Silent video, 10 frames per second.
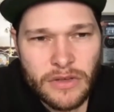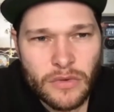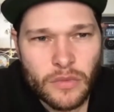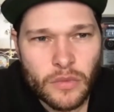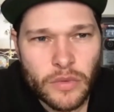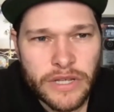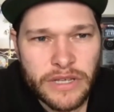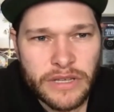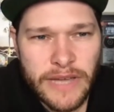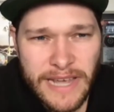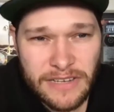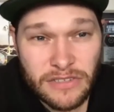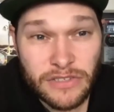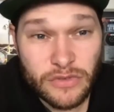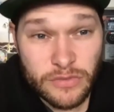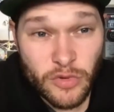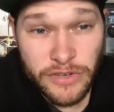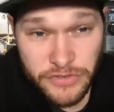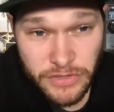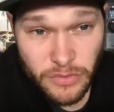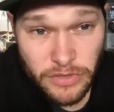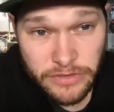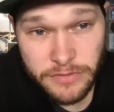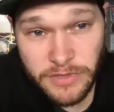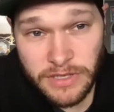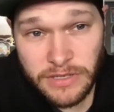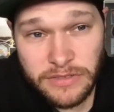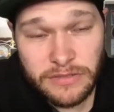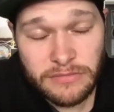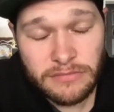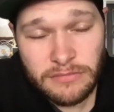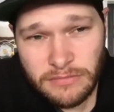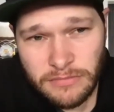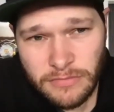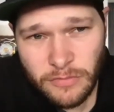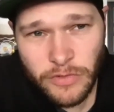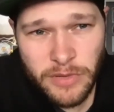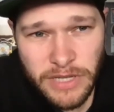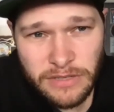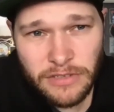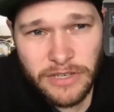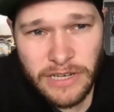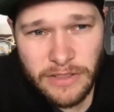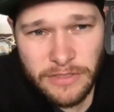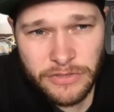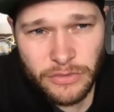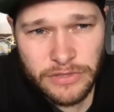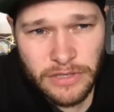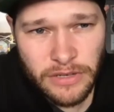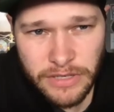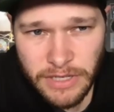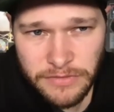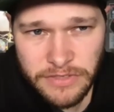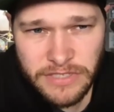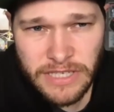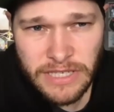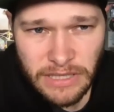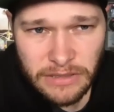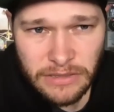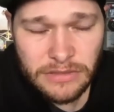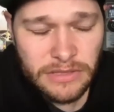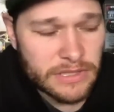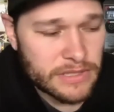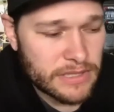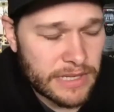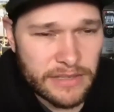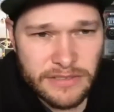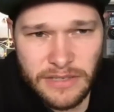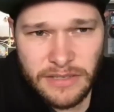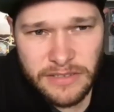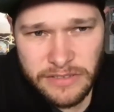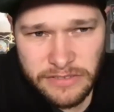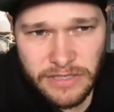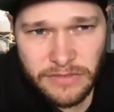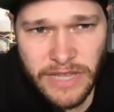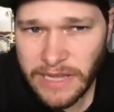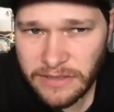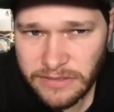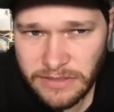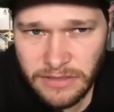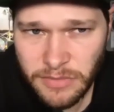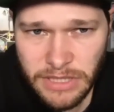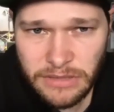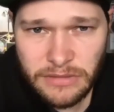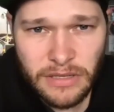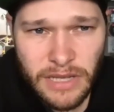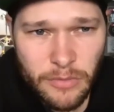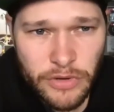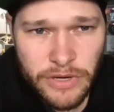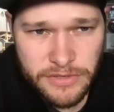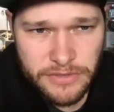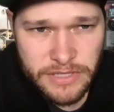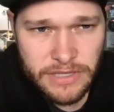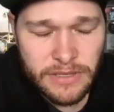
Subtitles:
we actually use more interesting words, because we've been looking at a thesaurus long enough to say, oh, I can say this instead of that, and it's going to be a lot more interesting.